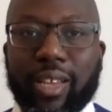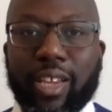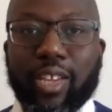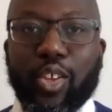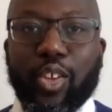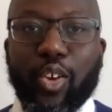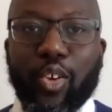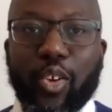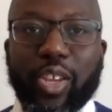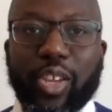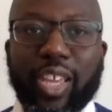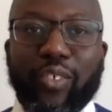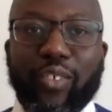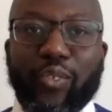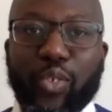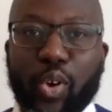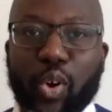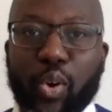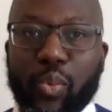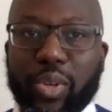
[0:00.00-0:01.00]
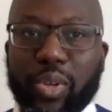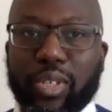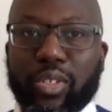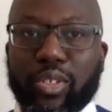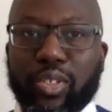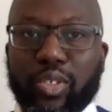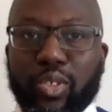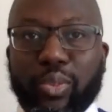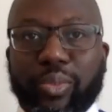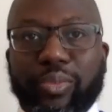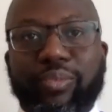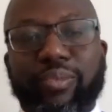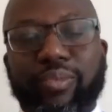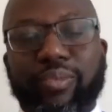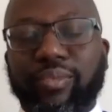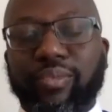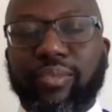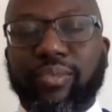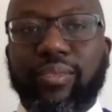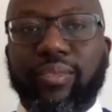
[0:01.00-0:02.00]
that you're looking forward to.
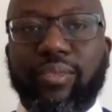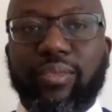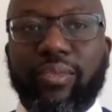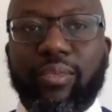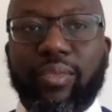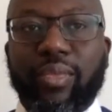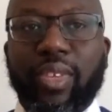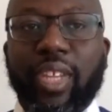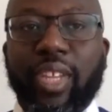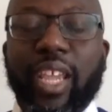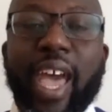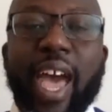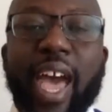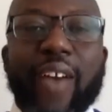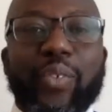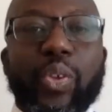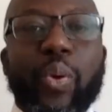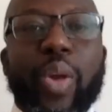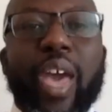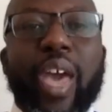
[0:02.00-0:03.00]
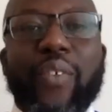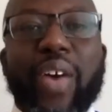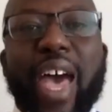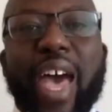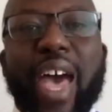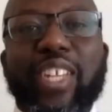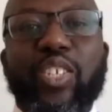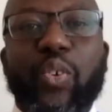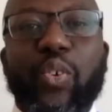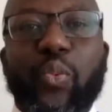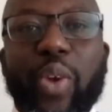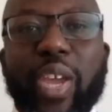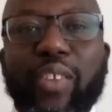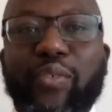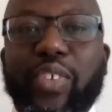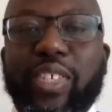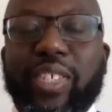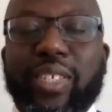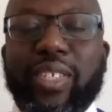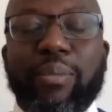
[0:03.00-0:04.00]
Have you ever had to wait
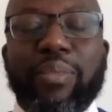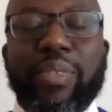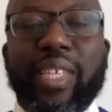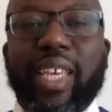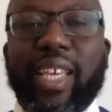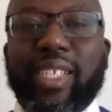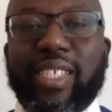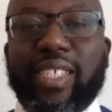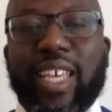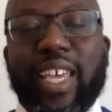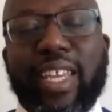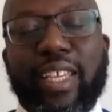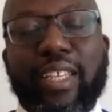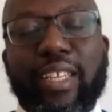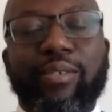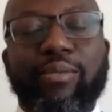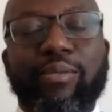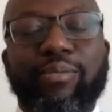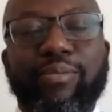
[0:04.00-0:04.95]
for something exciting?